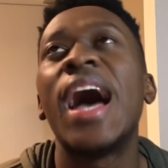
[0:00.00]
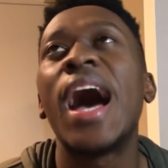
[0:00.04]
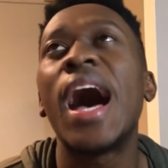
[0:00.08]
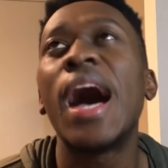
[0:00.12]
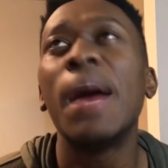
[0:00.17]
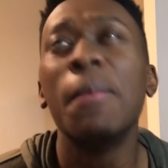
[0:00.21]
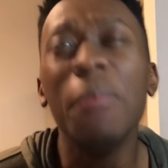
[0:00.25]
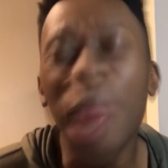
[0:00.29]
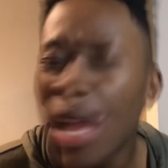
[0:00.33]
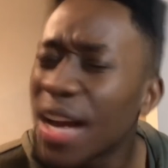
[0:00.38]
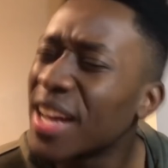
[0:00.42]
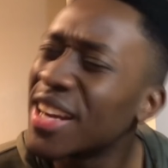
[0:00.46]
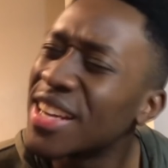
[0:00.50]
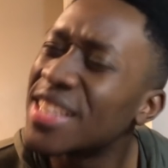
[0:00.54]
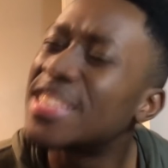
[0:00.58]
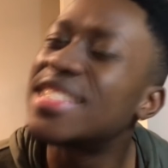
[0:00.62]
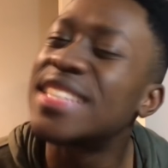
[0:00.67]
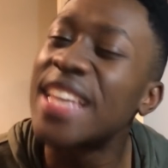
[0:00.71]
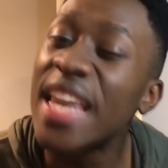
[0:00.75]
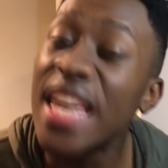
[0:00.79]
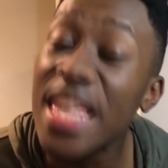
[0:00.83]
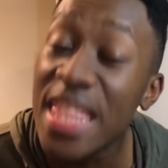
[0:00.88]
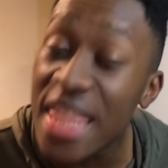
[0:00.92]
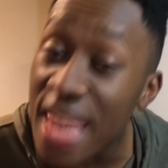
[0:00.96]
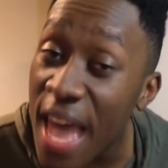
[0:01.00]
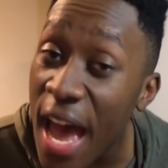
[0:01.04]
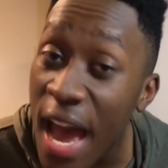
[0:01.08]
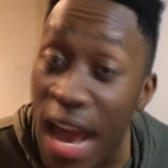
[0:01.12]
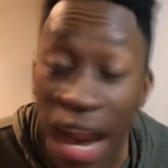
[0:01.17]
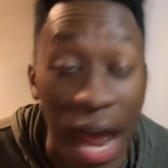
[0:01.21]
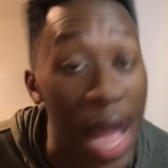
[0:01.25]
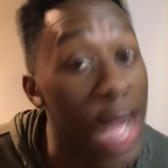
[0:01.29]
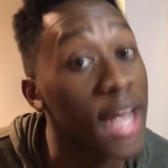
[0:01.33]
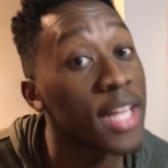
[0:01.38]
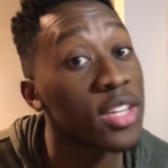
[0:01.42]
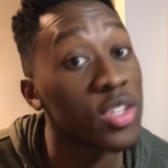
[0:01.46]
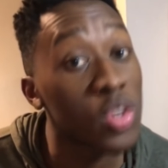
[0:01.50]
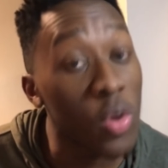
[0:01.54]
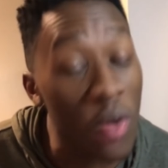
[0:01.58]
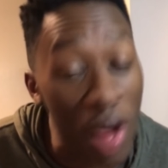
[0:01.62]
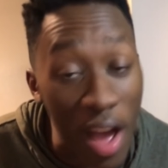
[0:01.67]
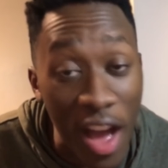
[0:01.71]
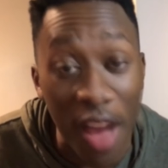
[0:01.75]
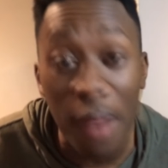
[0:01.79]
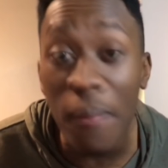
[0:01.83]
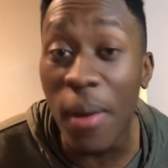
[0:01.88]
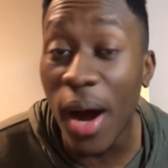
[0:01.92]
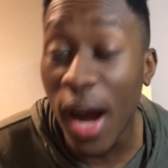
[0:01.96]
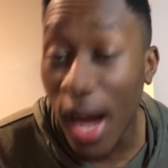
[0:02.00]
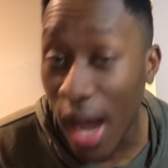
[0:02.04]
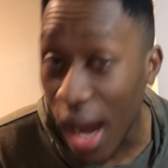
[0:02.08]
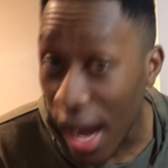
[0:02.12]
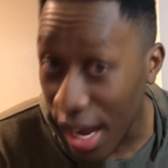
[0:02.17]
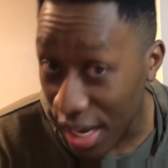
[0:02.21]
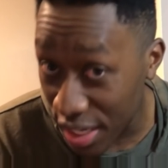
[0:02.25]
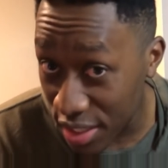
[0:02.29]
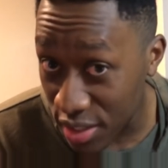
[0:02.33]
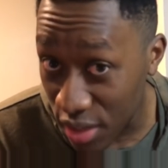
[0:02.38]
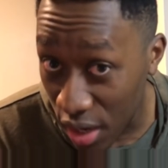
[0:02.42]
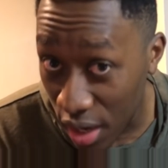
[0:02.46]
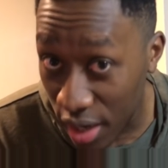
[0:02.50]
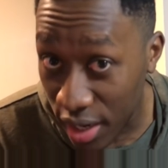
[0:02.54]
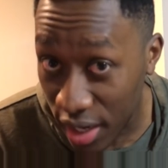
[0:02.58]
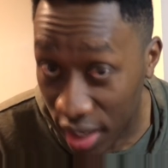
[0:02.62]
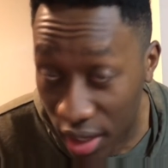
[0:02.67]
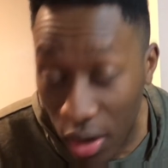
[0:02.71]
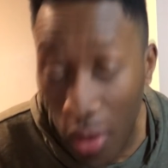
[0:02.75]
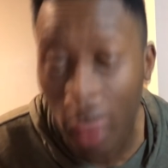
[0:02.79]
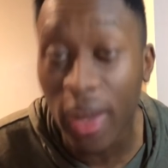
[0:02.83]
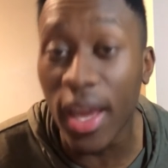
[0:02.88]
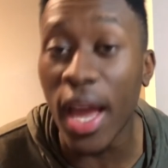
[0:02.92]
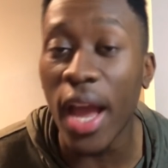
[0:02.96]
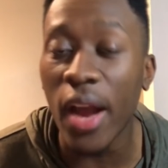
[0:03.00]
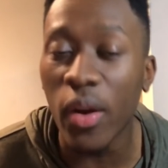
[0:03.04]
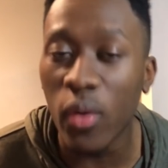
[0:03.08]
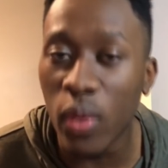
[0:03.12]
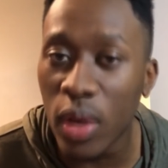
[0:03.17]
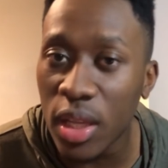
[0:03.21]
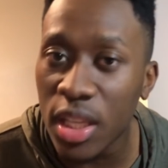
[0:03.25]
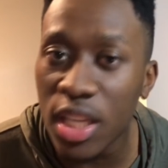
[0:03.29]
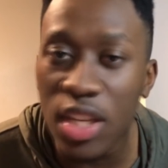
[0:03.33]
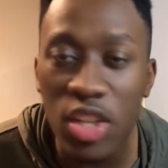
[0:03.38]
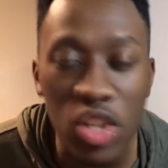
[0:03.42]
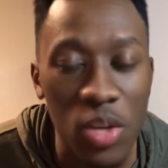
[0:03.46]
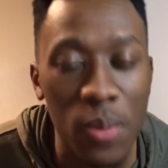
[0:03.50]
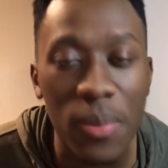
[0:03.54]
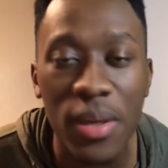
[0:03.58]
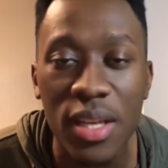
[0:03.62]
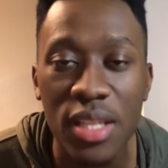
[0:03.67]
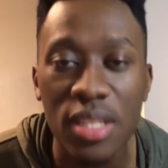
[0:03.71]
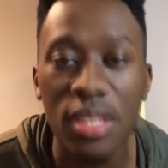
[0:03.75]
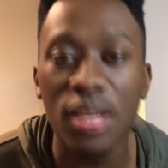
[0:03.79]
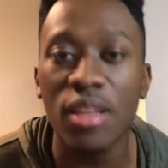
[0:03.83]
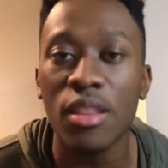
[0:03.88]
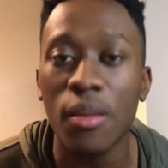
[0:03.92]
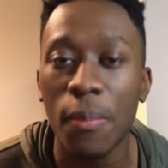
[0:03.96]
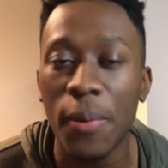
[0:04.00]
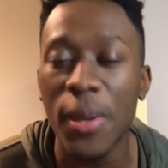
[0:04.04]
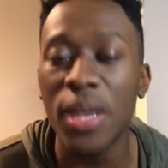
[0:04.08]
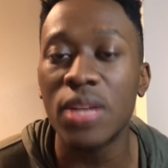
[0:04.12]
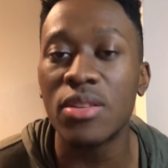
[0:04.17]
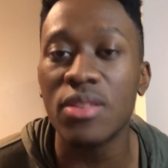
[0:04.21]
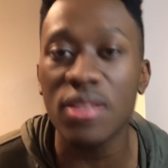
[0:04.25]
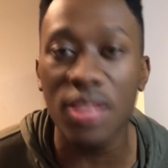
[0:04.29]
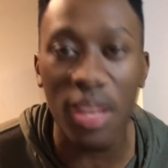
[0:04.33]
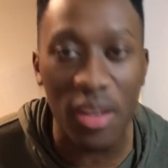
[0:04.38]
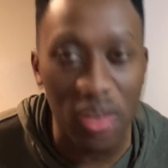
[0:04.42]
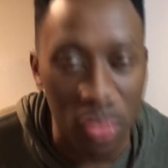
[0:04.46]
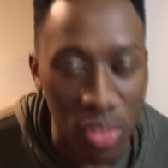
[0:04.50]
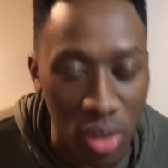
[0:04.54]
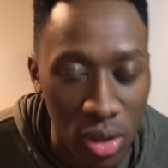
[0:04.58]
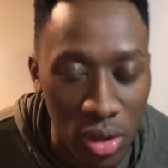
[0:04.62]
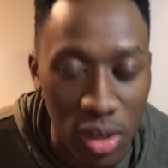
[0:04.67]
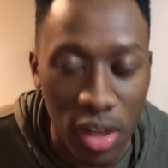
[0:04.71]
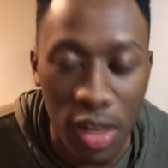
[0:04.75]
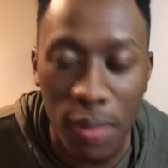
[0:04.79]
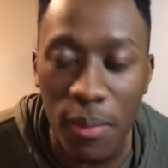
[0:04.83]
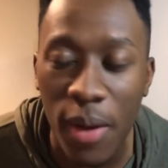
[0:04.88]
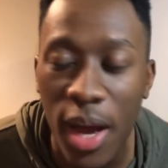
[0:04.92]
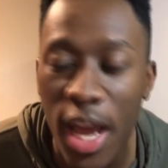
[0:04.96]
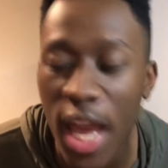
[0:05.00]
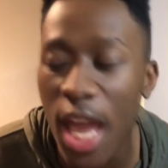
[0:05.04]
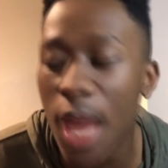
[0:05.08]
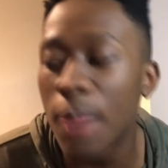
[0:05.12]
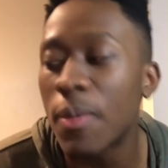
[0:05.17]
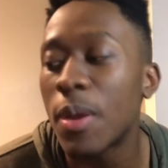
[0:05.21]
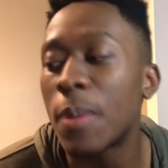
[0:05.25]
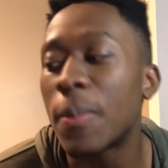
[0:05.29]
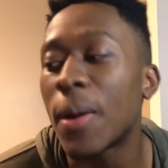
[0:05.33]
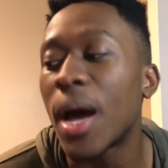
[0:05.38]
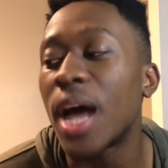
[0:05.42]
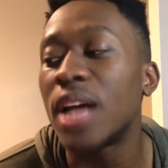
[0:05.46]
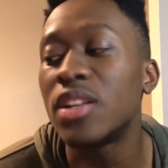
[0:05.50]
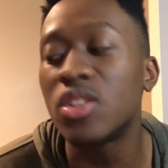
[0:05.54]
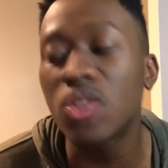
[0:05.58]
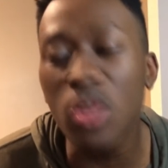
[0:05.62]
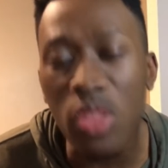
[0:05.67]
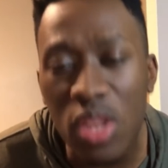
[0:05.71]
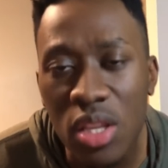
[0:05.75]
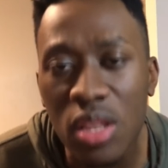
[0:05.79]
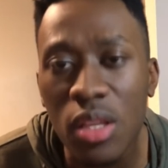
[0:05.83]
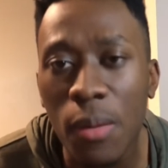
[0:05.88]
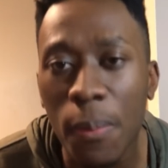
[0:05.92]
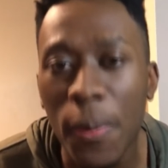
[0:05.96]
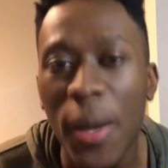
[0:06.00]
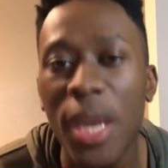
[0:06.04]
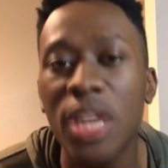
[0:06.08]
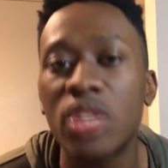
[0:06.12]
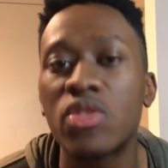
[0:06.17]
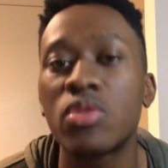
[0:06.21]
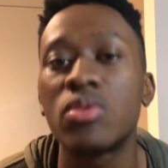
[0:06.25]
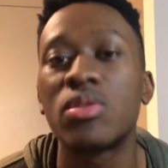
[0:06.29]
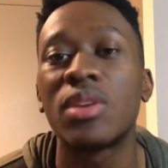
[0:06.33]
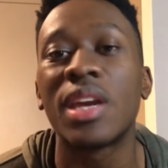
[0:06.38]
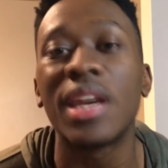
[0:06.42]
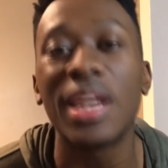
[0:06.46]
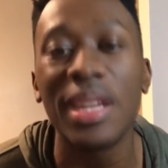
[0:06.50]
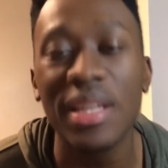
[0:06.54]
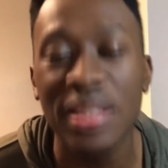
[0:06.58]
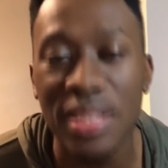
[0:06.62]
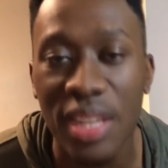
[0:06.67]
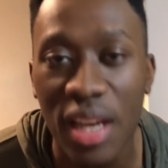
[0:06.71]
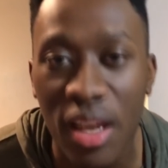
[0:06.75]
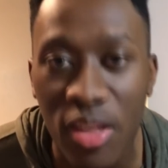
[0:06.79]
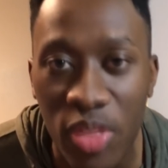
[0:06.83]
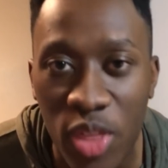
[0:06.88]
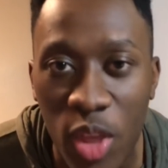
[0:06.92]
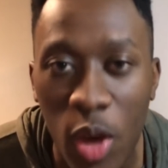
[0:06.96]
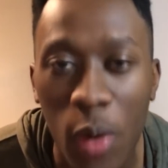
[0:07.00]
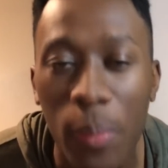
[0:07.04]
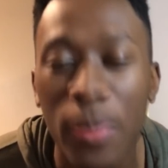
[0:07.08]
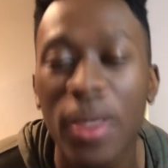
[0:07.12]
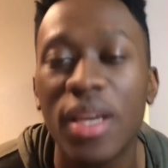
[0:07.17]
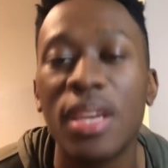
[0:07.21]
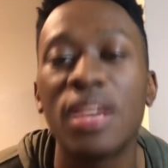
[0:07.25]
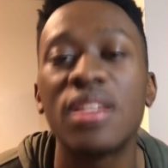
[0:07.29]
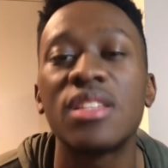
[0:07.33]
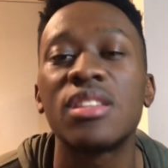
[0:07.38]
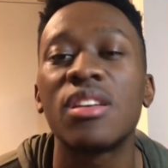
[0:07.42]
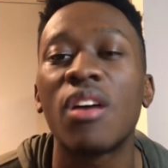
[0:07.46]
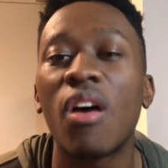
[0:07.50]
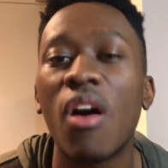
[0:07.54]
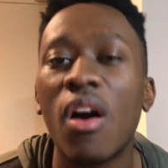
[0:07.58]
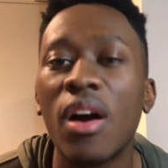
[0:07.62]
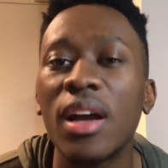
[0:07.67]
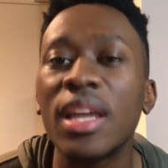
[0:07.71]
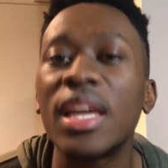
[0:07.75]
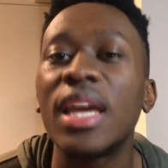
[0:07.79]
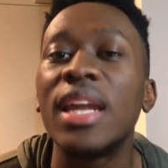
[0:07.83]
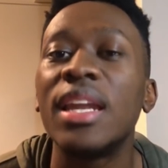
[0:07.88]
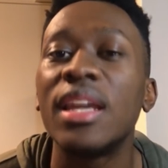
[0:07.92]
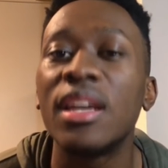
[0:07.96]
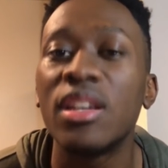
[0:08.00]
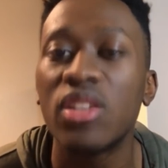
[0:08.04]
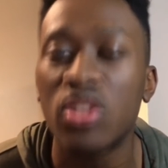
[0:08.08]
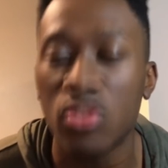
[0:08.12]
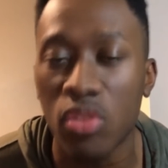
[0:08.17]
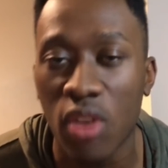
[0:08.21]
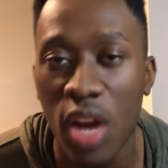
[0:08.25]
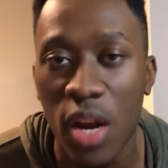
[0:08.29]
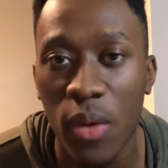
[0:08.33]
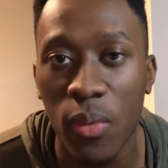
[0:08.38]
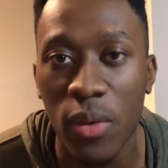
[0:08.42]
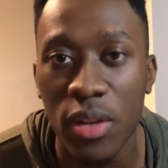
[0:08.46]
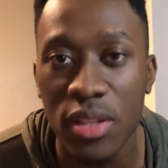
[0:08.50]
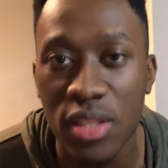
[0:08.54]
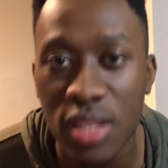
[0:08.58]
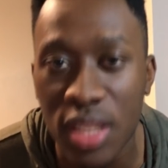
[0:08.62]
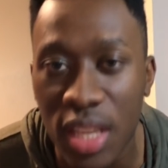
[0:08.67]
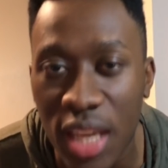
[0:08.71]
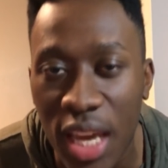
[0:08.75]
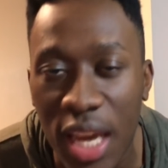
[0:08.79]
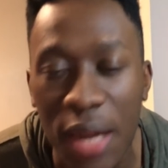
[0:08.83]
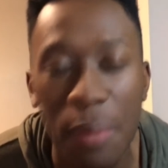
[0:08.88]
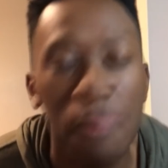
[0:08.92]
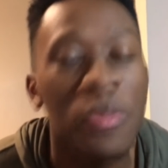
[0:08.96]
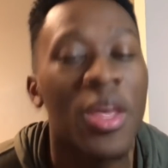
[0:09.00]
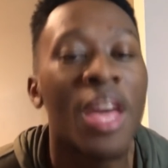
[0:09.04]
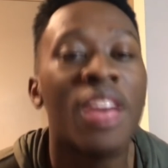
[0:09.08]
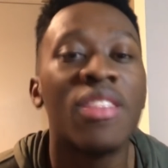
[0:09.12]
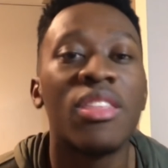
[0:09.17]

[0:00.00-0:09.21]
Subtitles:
I'm not going to say that. I do have my eyes on it, okay? I really do, because the Patriots have struggled in Miami. I do think the Patriots will get it done, though, because they are getting in stride once again.